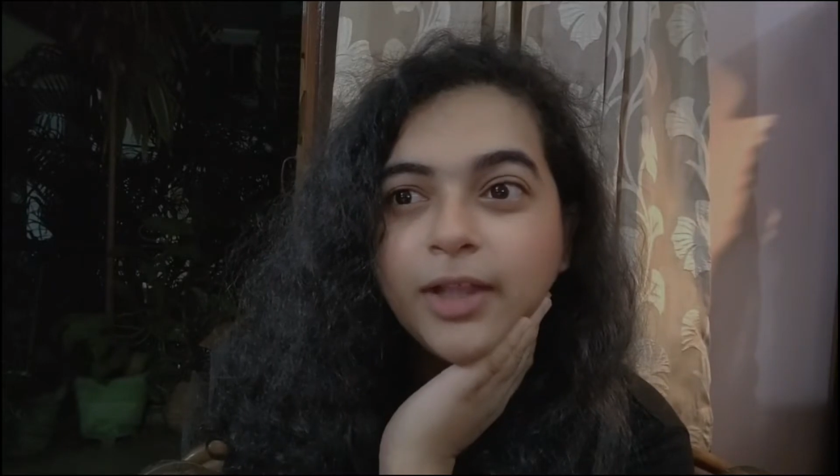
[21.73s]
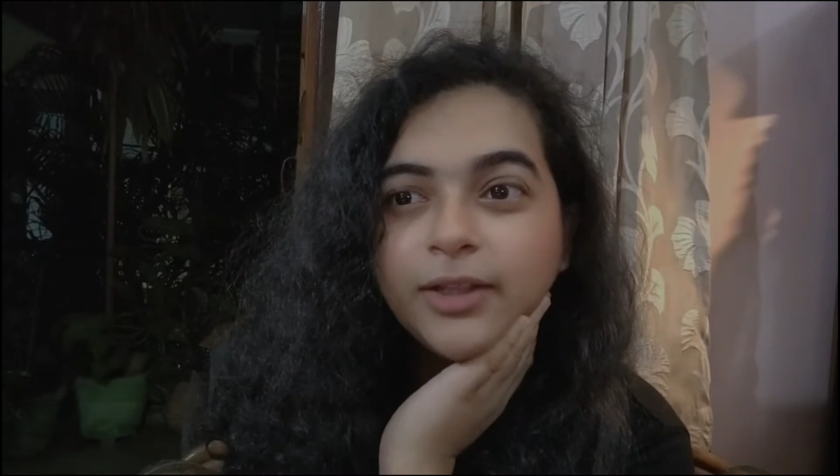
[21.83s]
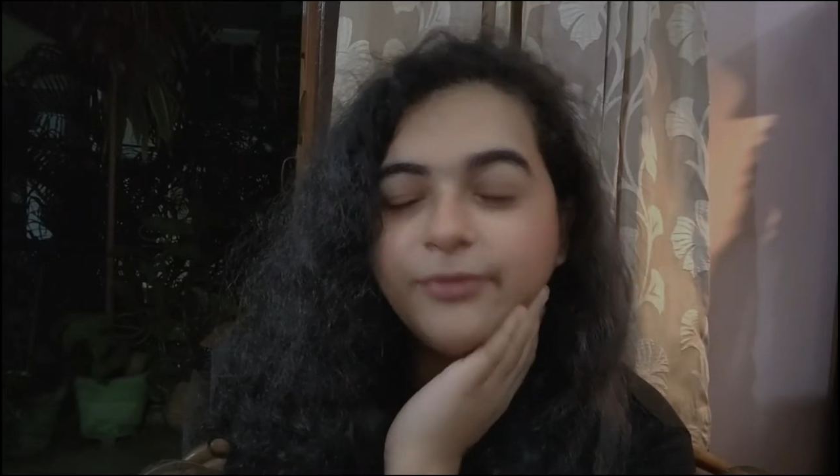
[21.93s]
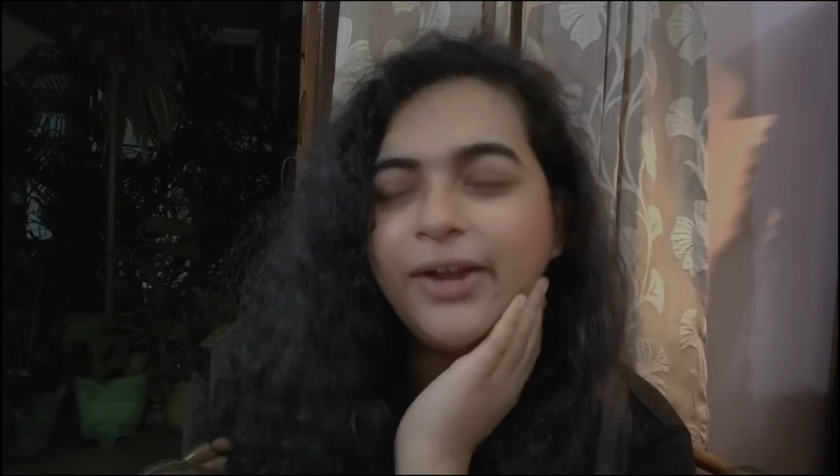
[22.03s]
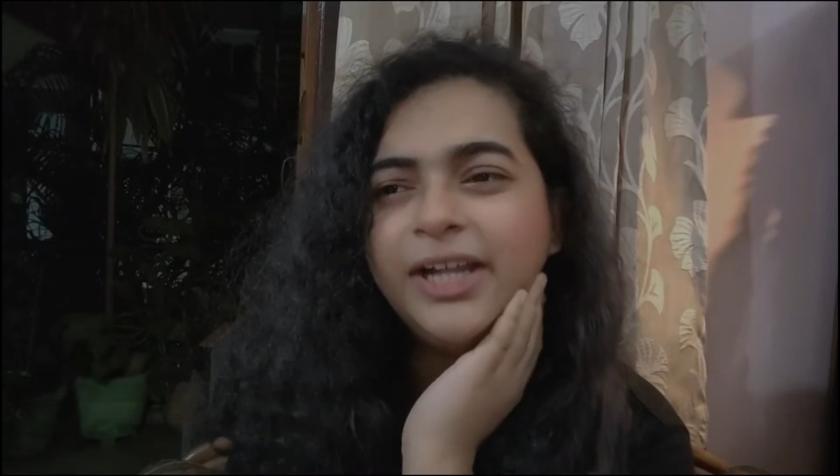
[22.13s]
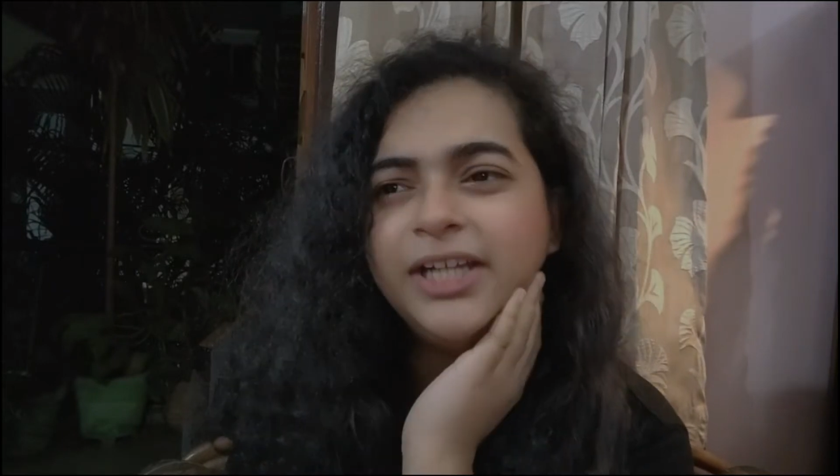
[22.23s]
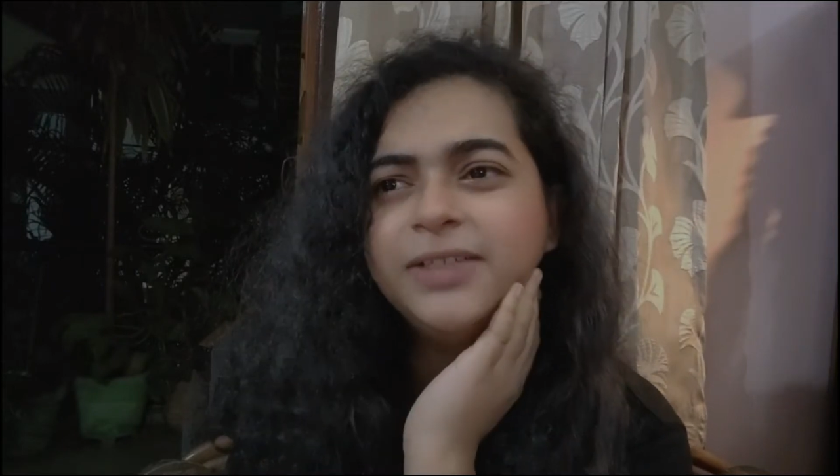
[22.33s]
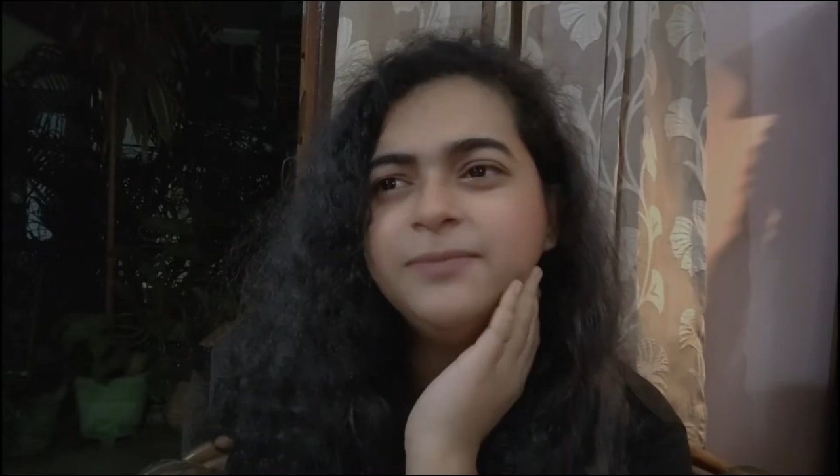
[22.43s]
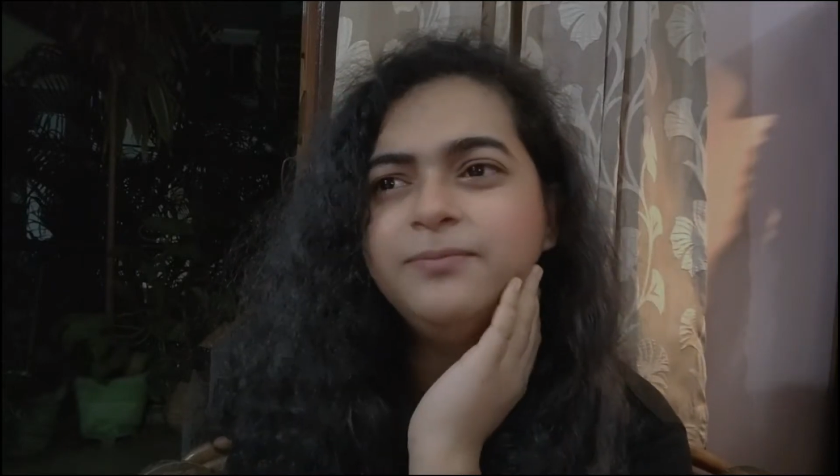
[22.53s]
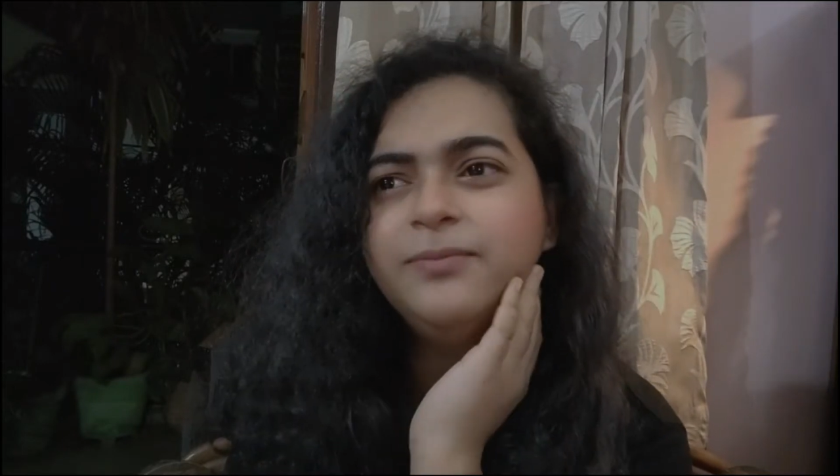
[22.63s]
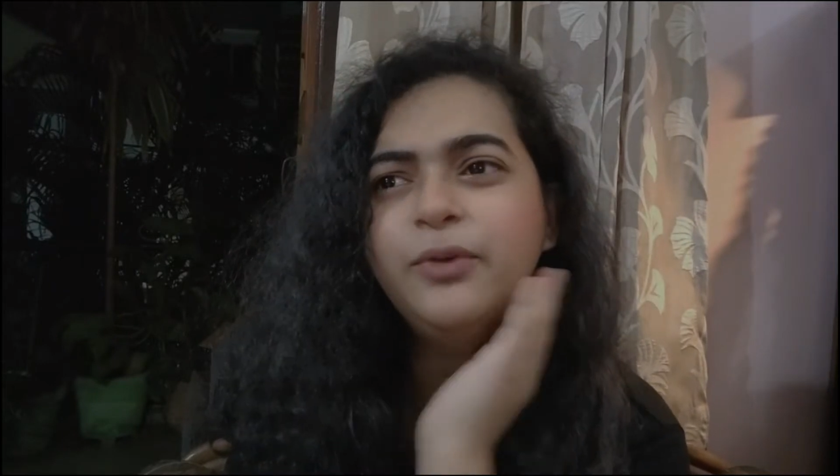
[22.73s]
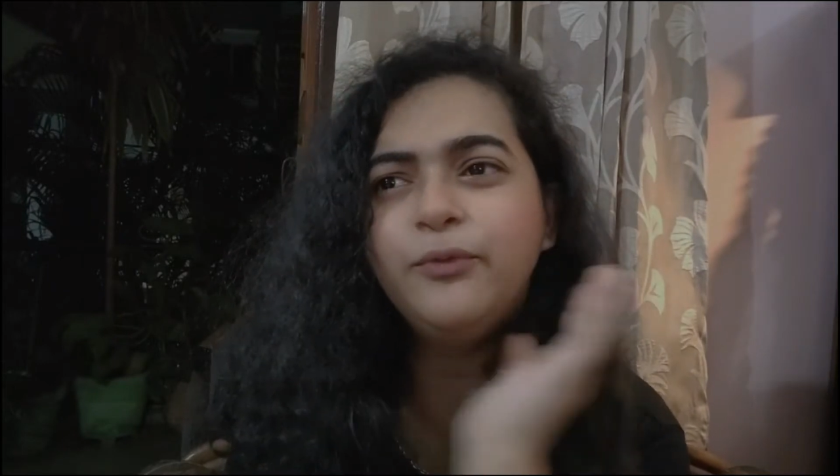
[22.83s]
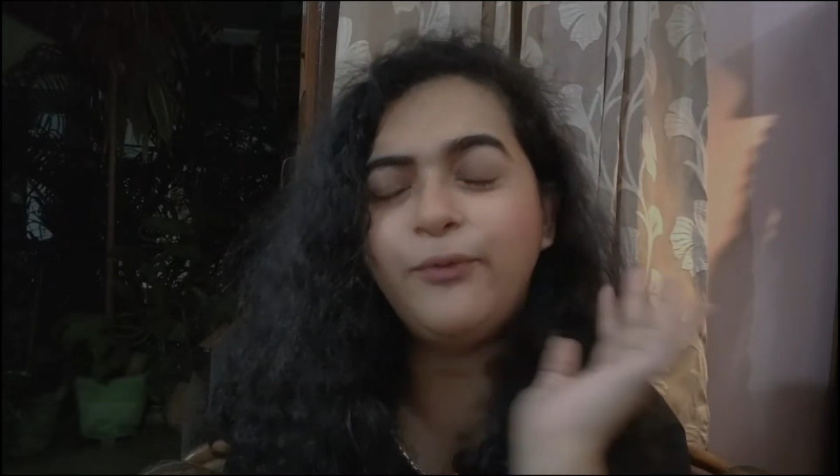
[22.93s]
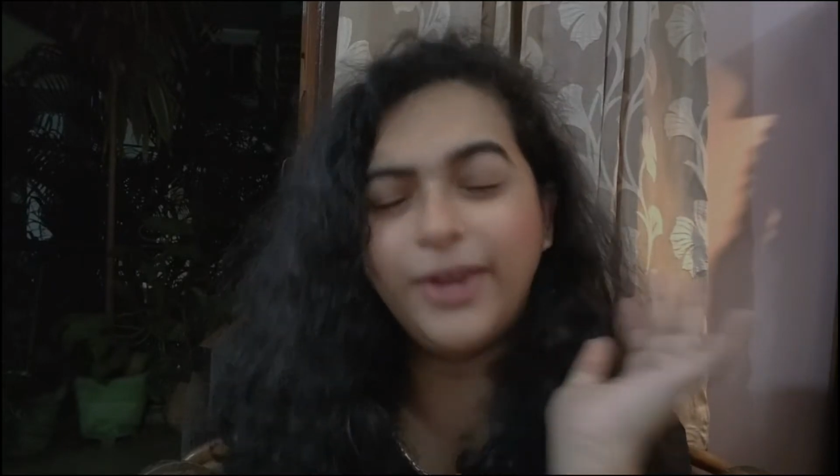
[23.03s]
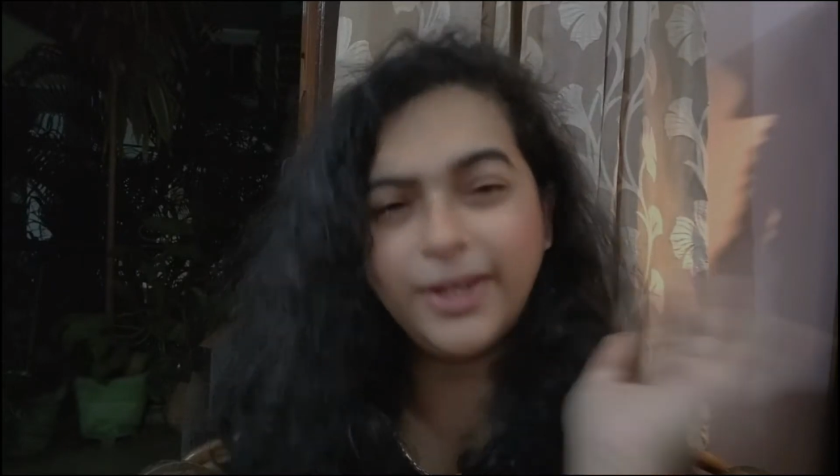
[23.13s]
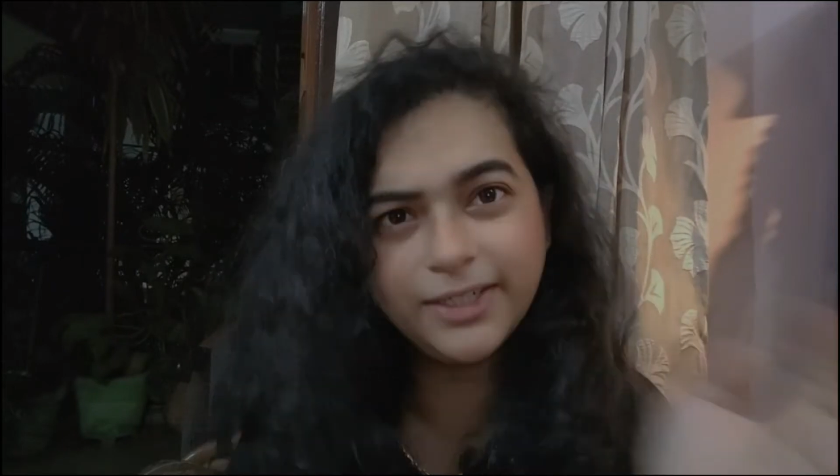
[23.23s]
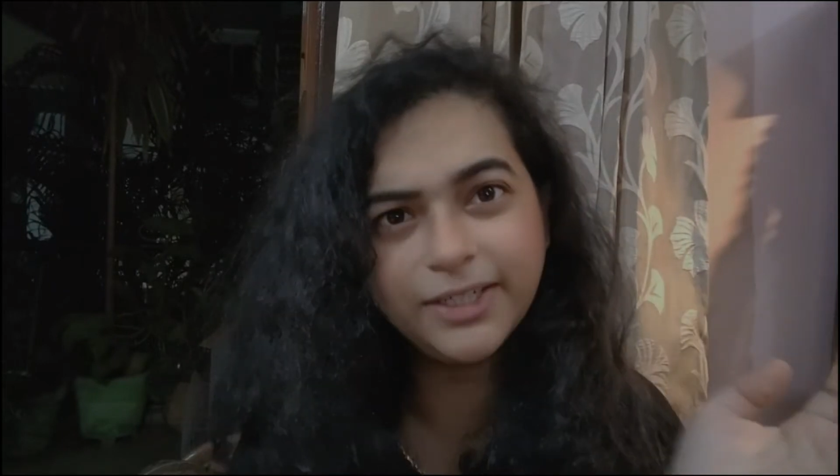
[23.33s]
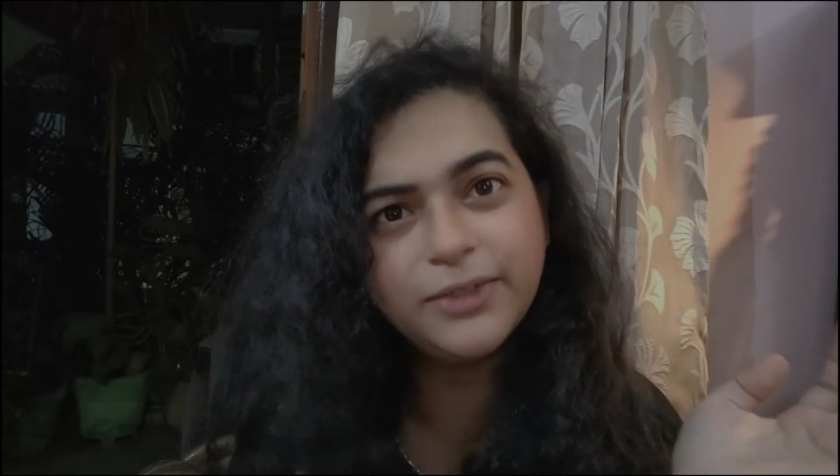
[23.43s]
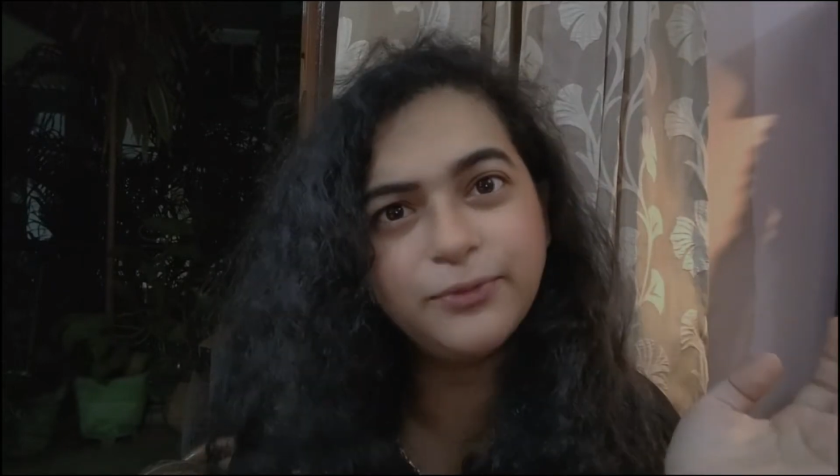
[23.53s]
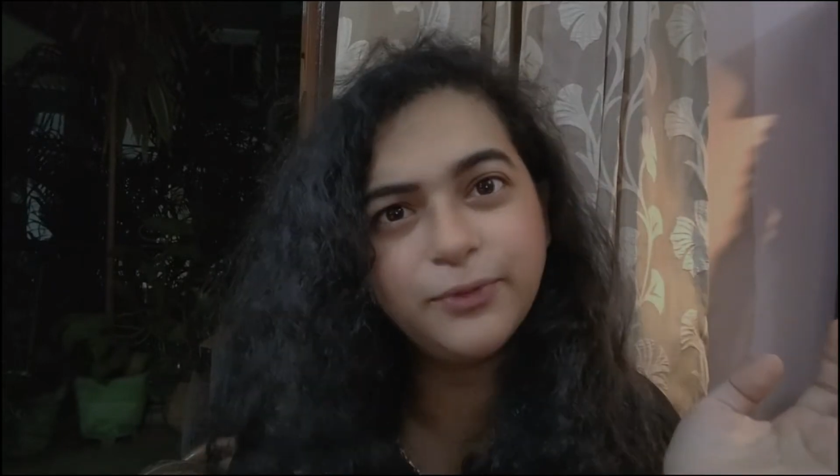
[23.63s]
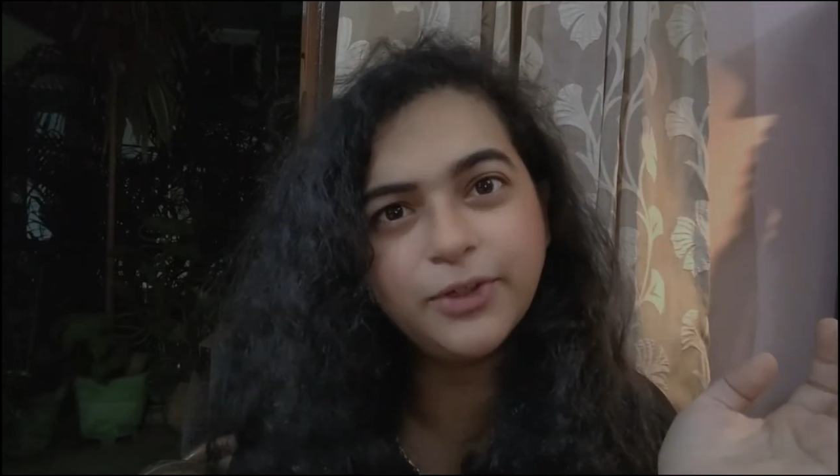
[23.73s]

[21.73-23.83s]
The fandom waited